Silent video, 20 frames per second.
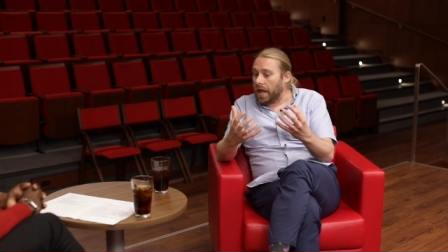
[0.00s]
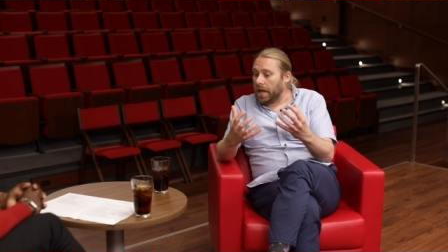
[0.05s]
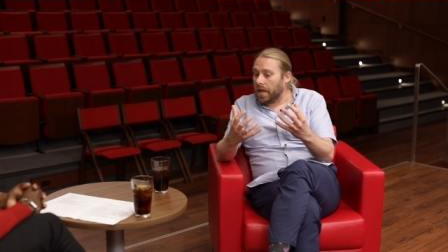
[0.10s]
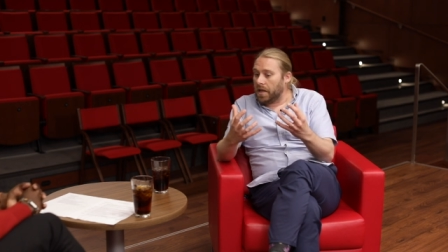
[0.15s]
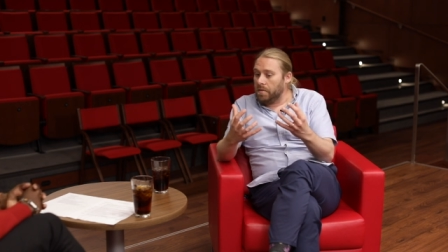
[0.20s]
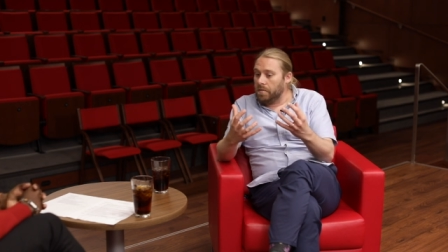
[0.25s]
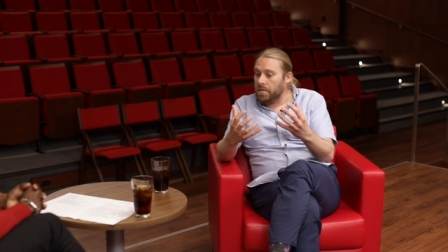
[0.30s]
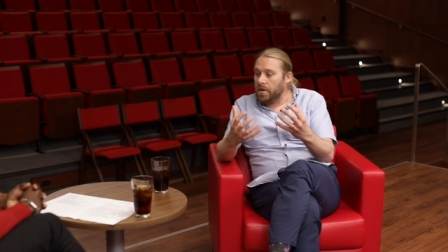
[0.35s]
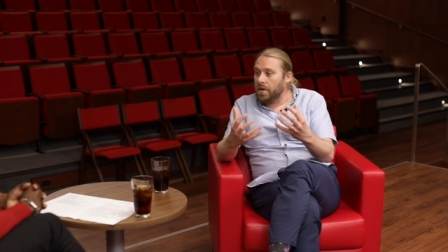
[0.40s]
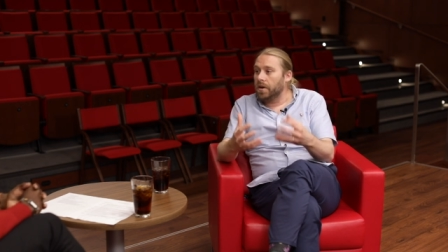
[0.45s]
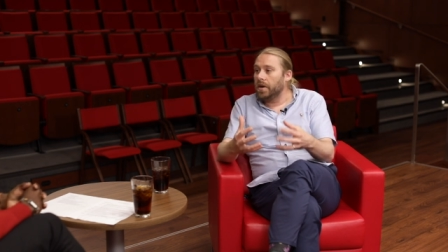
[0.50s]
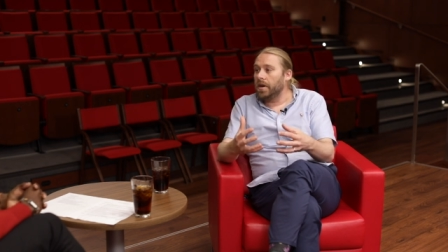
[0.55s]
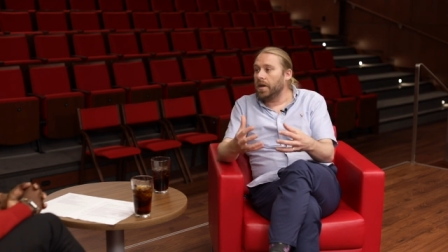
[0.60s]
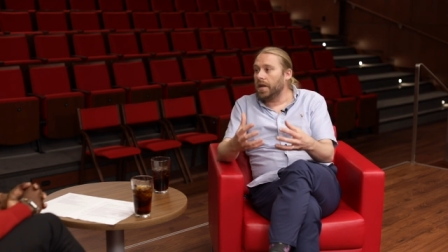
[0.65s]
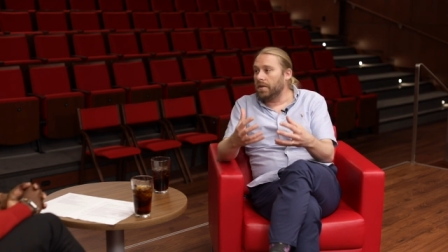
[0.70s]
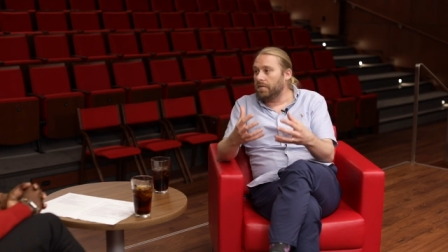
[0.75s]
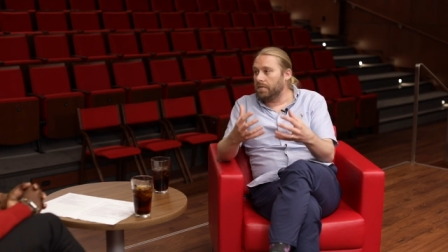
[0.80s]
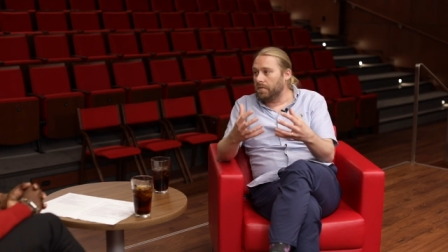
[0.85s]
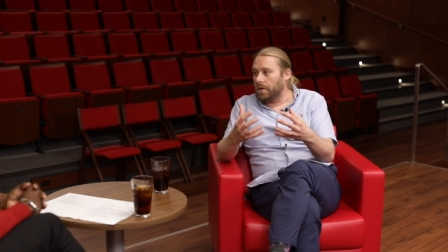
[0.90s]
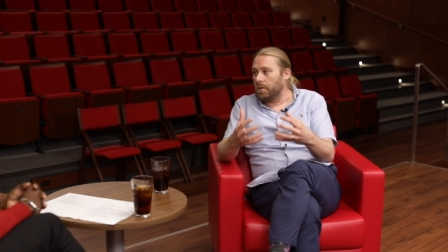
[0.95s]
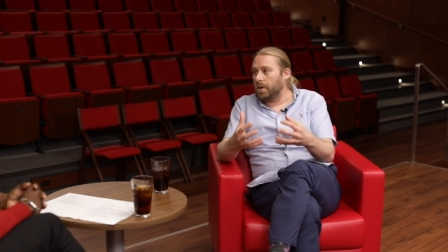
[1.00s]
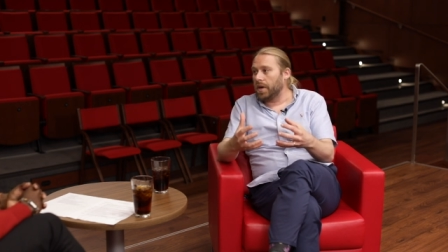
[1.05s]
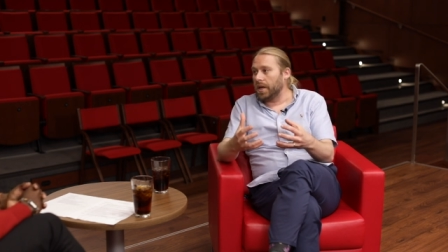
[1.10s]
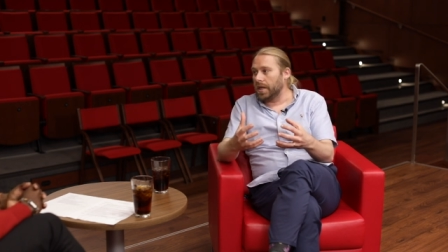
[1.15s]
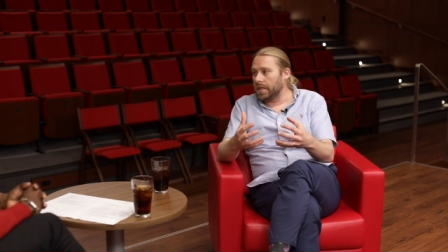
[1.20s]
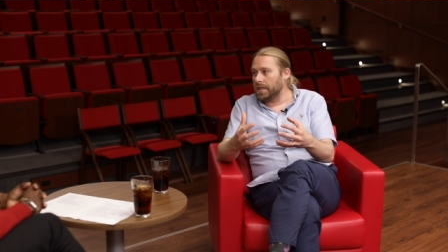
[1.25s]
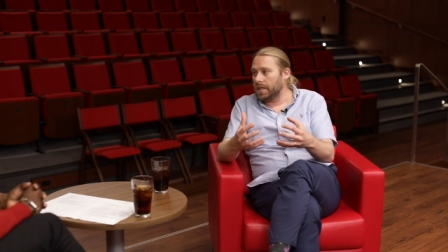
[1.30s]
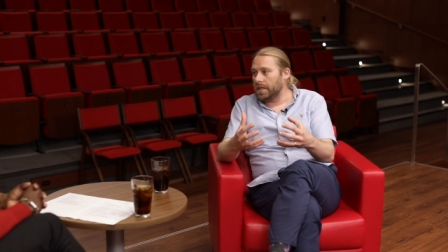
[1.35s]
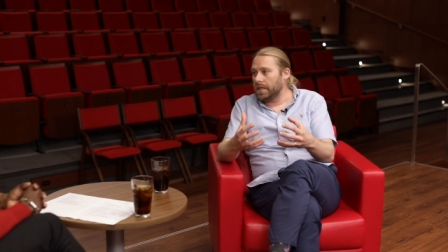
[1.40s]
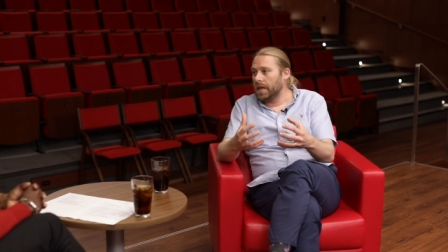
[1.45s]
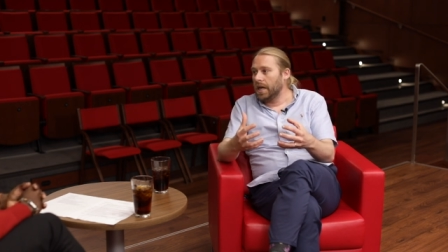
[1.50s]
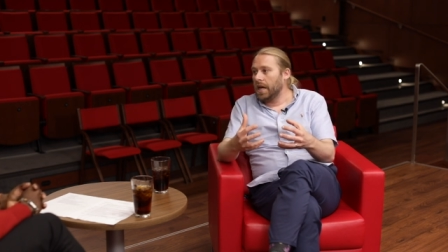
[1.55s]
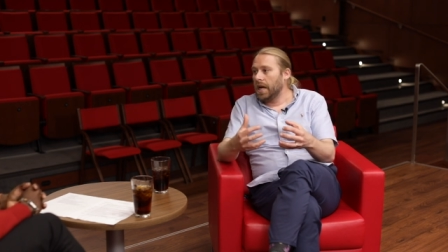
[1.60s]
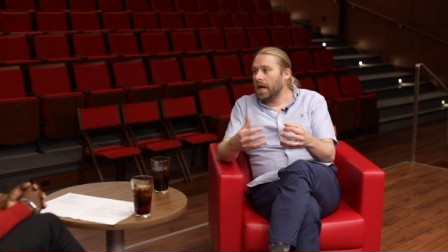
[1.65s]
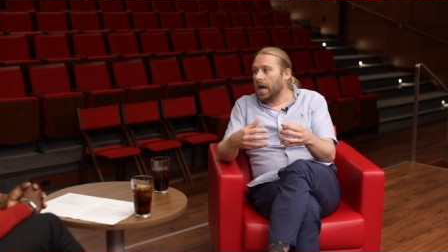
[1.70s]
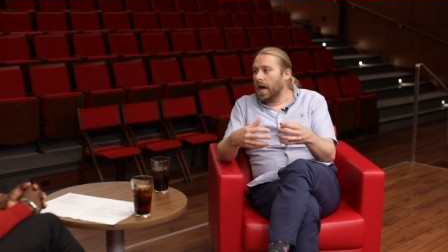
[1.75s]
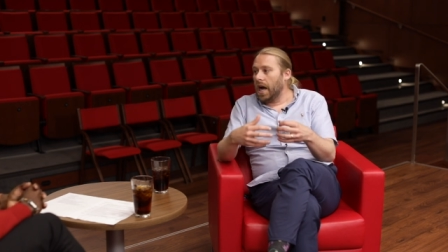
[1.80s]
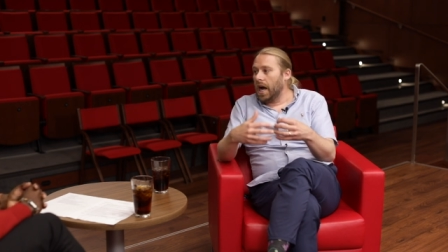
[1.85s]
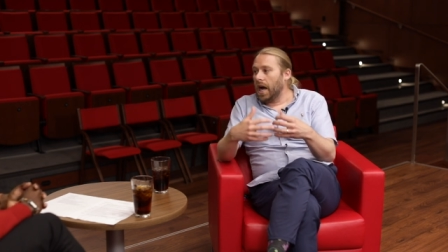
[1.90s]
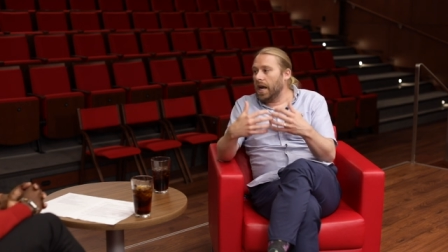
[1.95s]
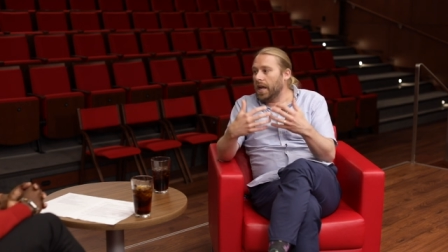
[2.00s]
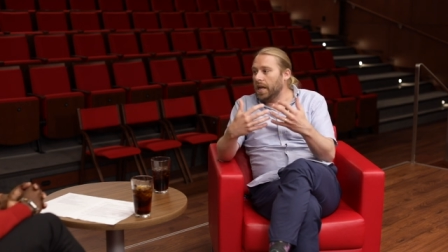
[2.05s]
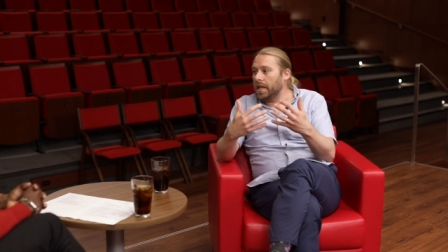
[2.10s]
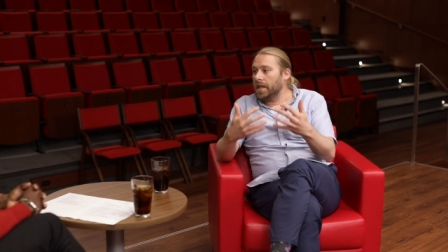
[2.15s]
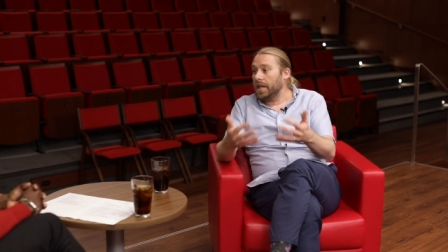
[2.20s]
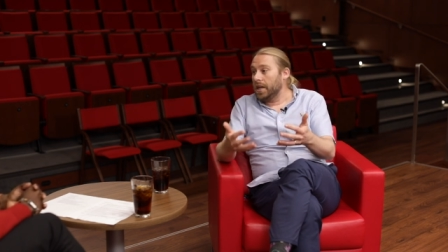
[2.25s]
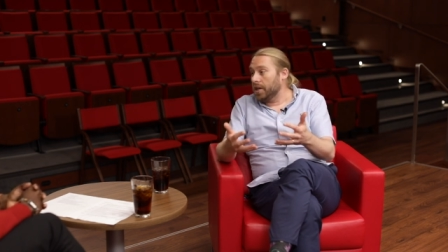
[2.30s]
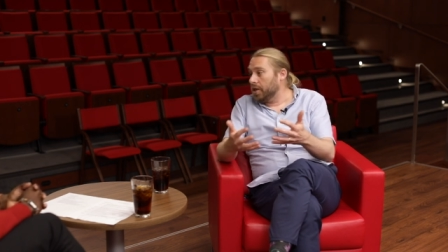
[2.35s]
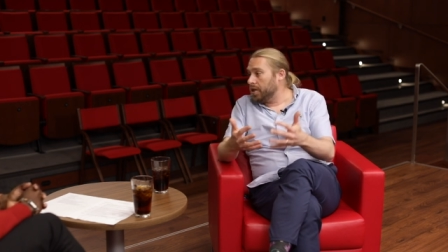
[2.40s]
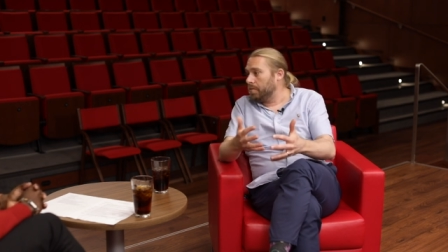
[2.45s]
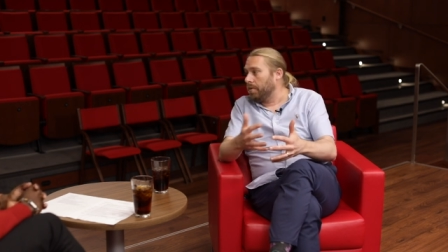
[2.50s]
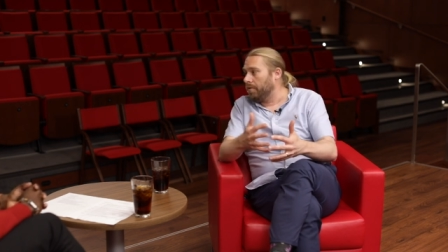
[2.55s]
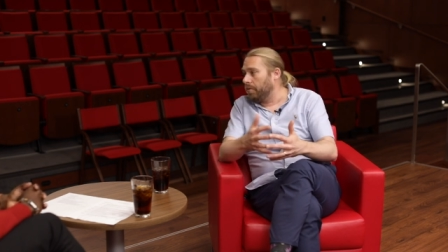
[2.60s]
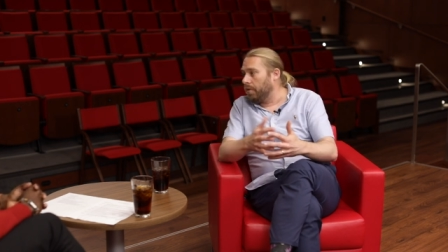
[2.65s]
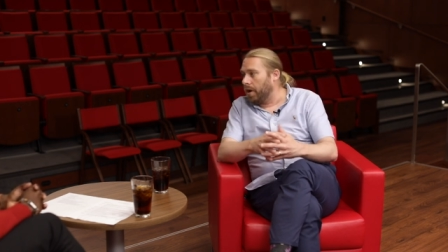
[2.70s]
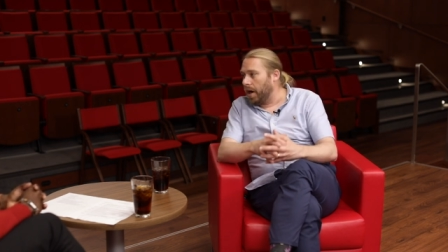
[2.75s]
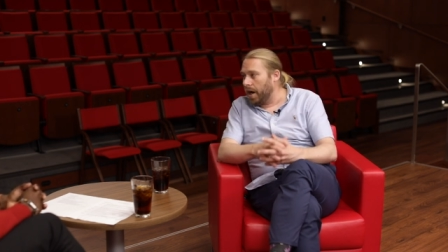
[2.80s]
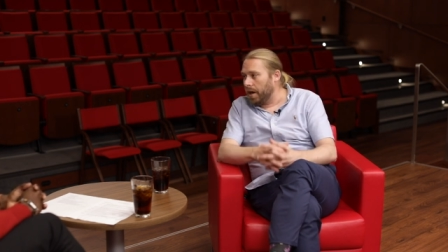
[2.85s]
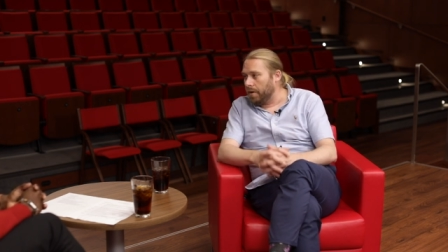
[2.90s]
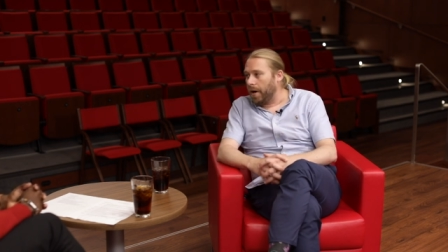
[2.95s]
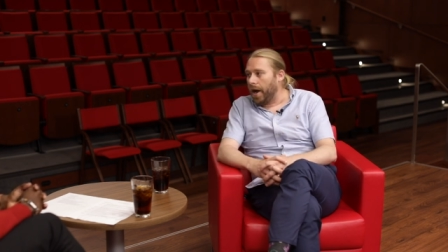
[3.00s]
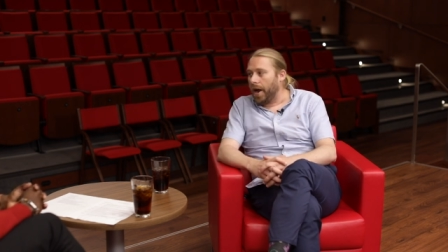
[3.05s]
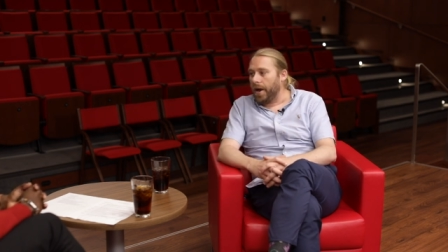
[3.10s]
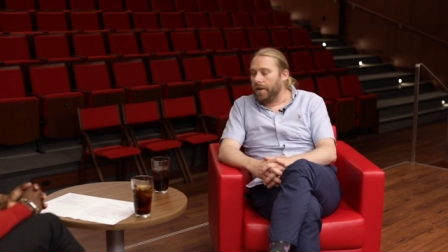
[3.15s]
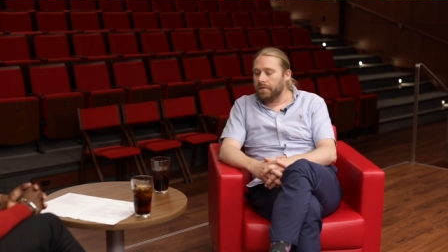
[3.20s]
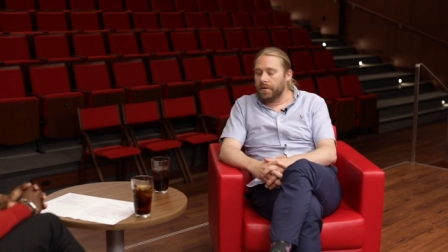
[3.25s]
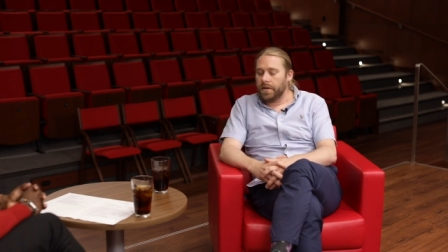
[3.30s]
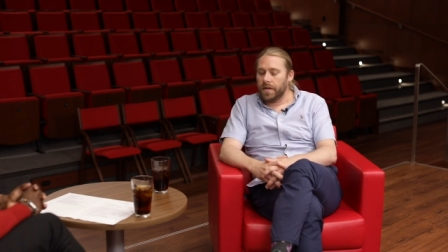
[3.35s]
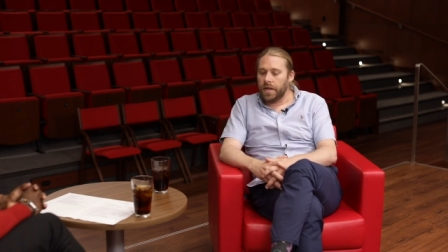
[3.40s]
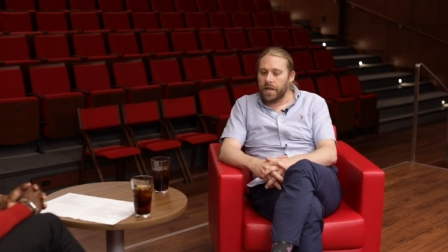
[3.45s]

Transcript: that community focus uh, in the years before I arrived.